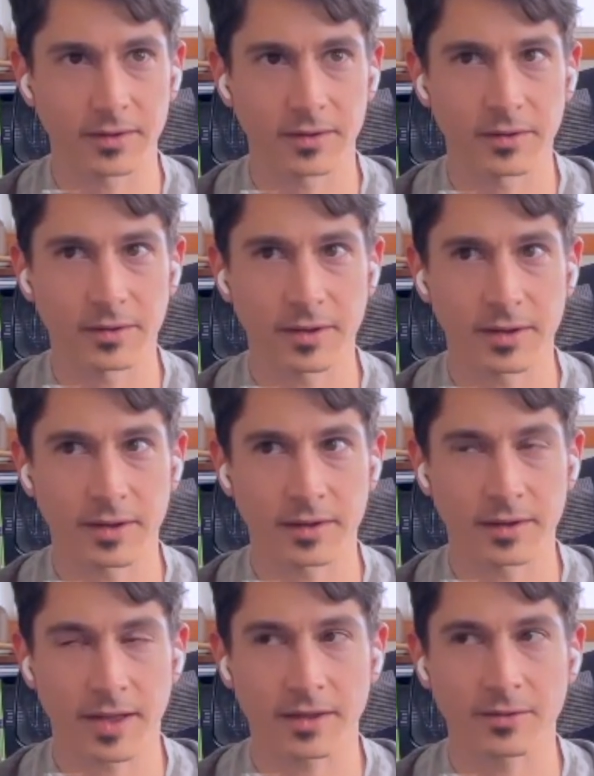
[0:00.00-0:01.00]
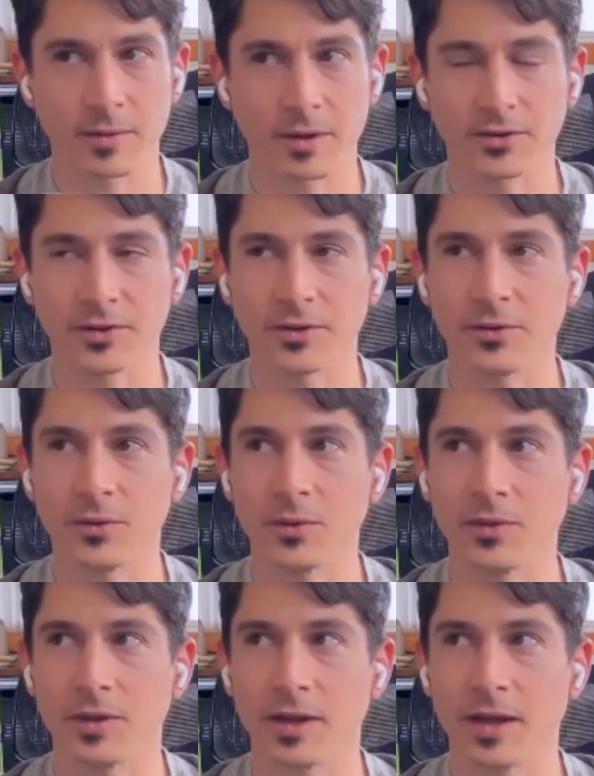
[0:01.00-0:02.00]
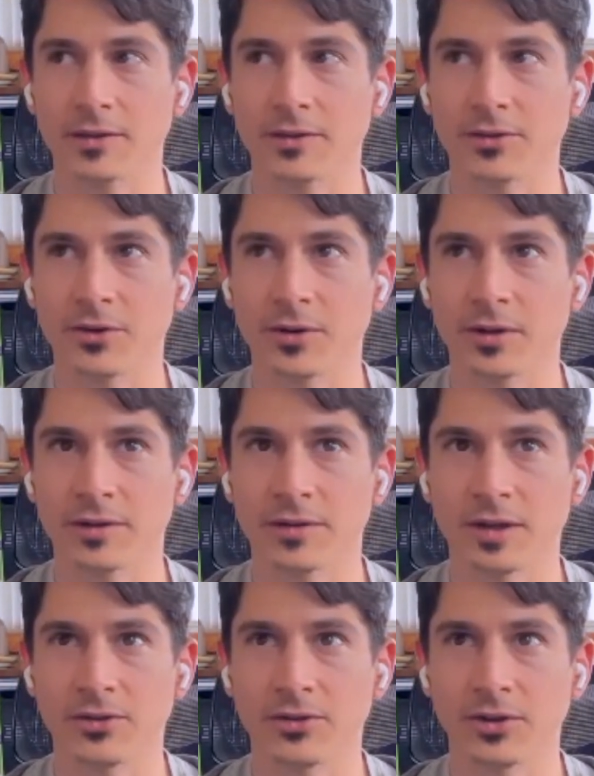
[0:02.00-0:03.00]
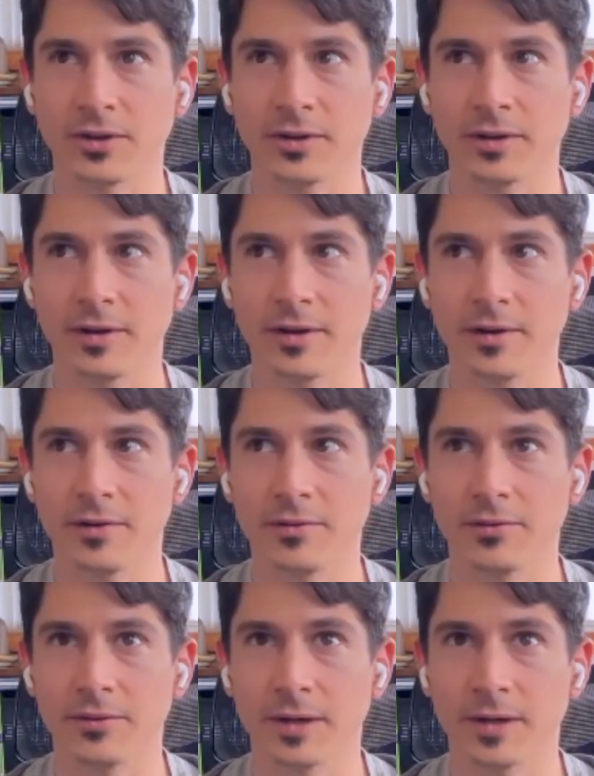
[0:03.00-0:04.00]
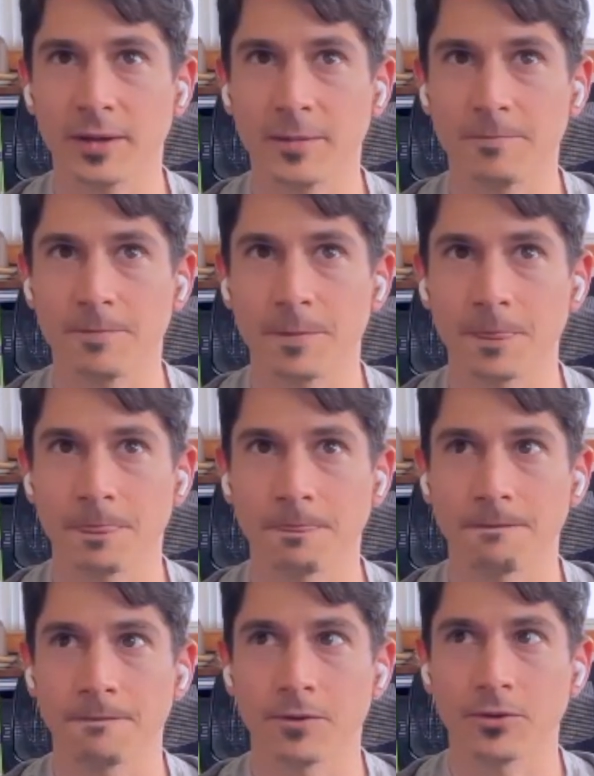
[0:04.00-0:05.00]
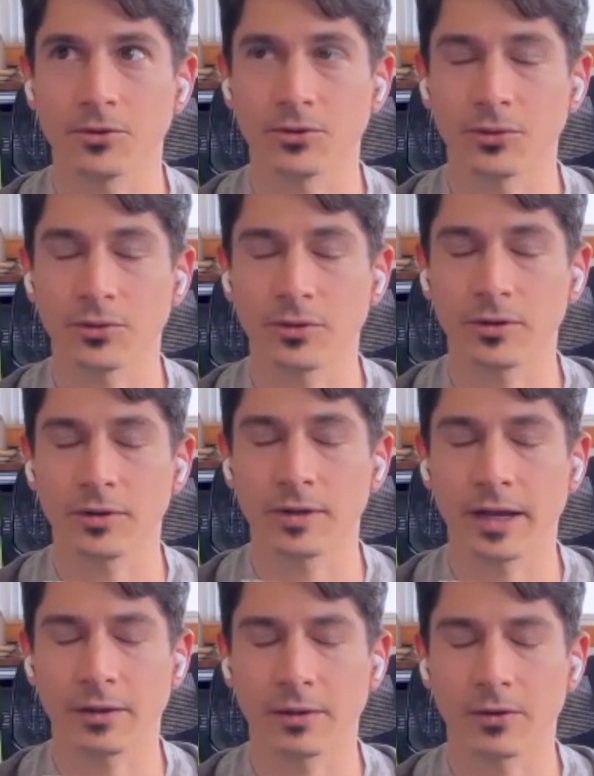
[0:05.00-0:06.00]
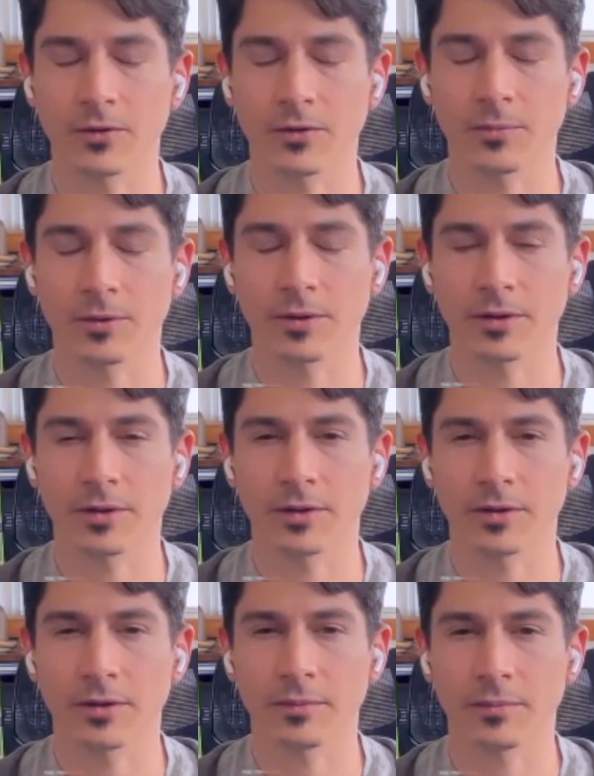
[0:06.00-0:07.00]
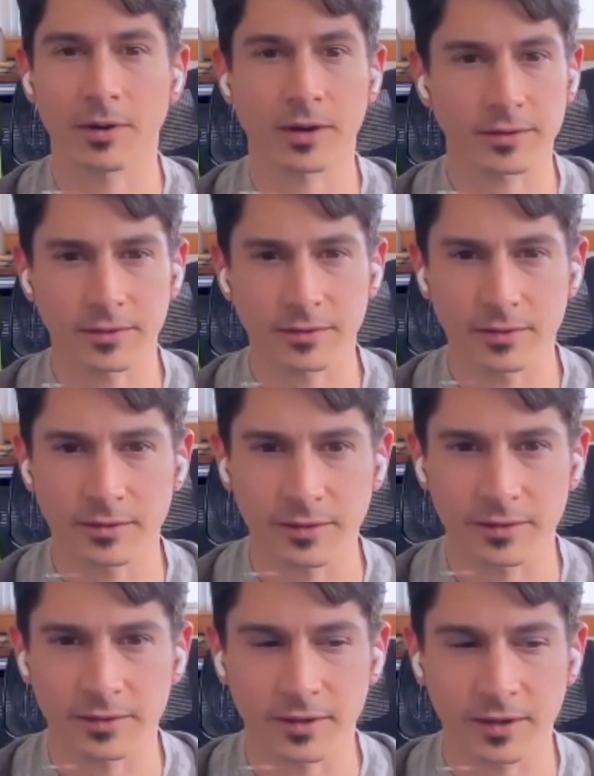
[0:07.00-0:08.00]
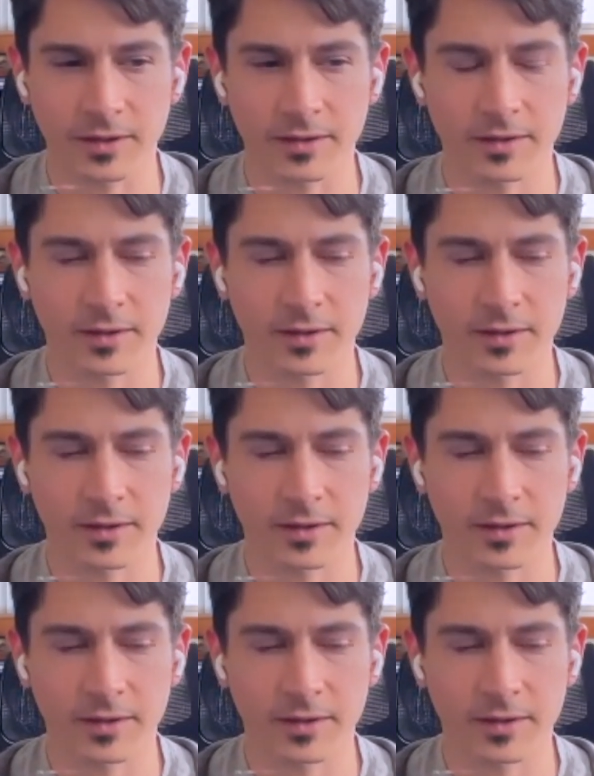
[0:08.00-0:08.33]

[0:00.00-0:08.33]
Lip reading: has much to do with the externalization of certain algorithmic processes. Let's say